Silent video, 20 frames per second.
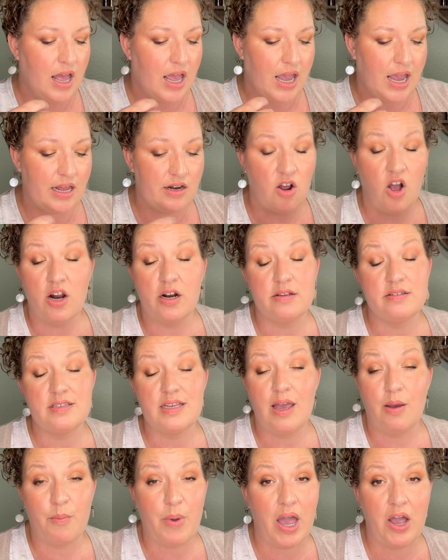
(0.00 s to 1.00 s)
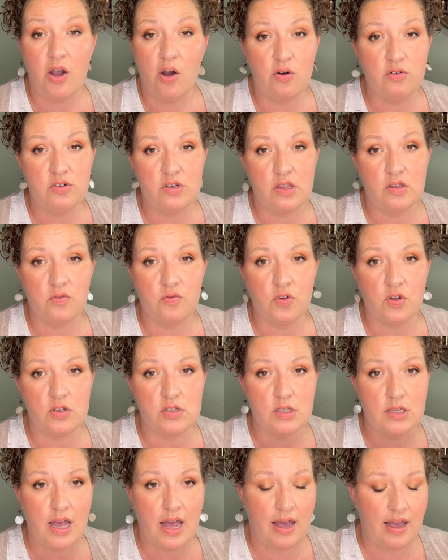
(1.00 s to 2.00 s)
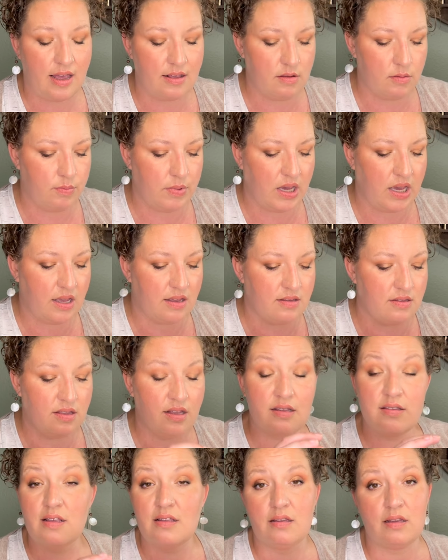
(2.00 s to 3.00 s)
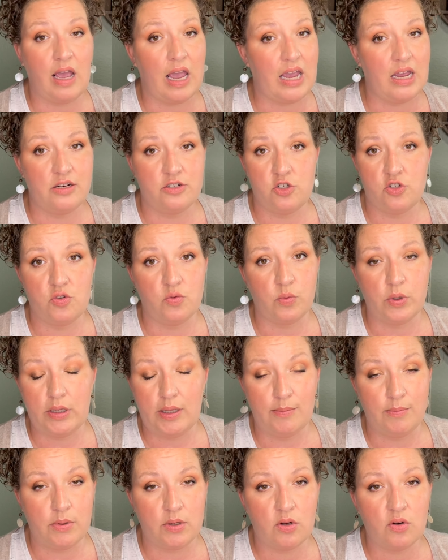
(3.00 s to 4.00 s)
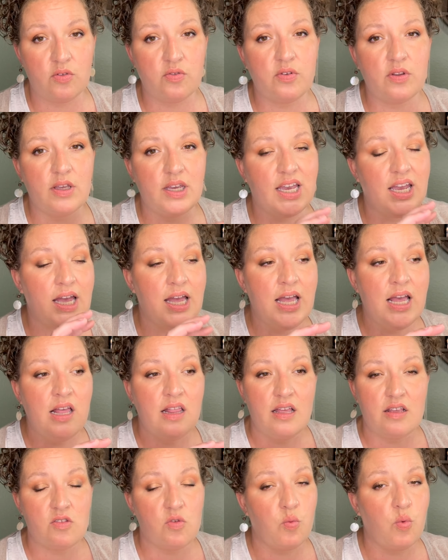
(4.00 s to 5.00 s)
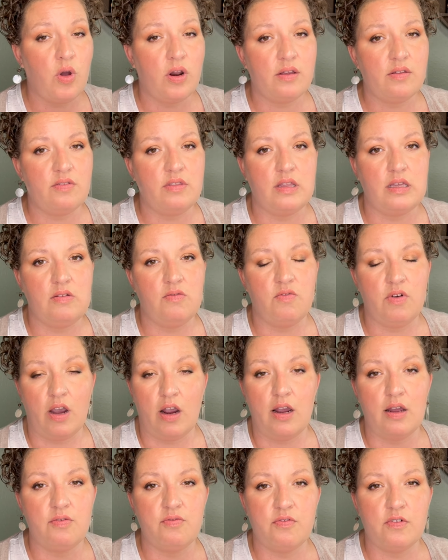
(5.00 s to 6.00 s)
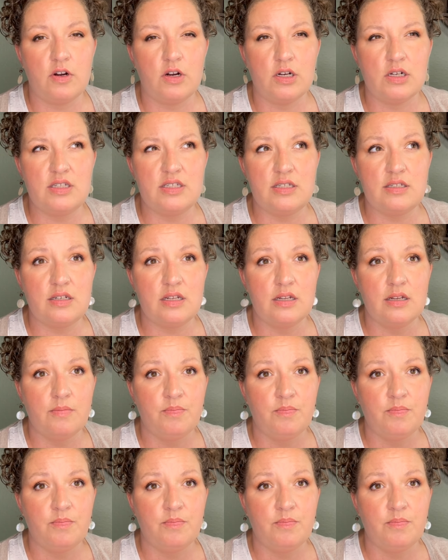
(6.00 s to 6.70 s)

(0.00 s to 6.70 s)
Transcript: And honestly, I might go for the full size because this has aged really beautifully. This is one of the very first,